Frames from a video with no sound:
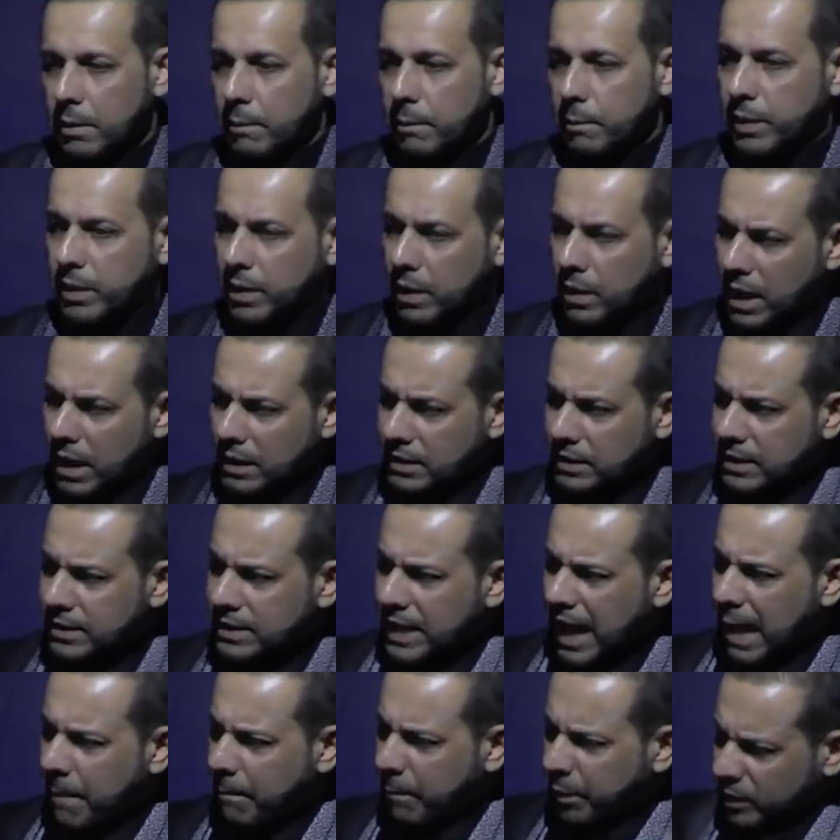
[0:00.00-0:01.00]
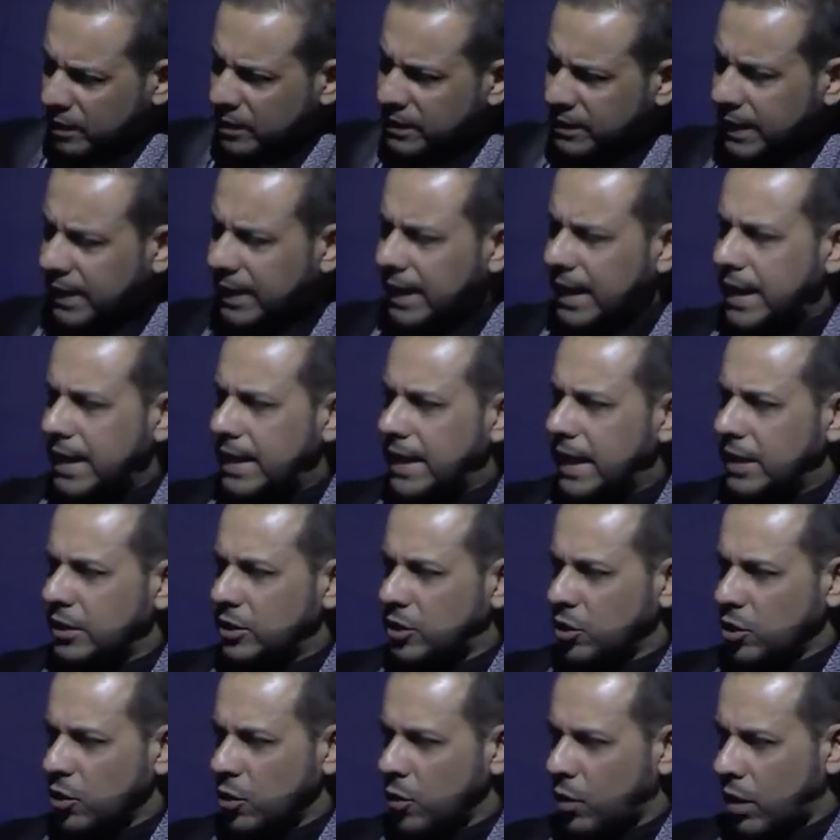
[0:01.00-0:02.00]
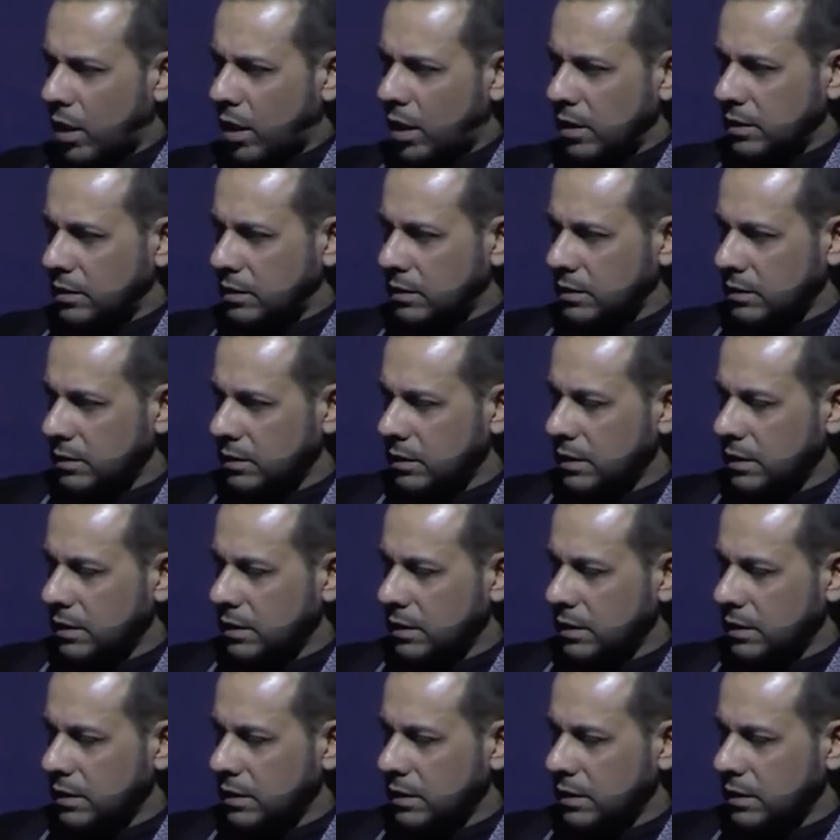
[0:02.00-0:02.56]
But Allah says, I put sakina into your heart.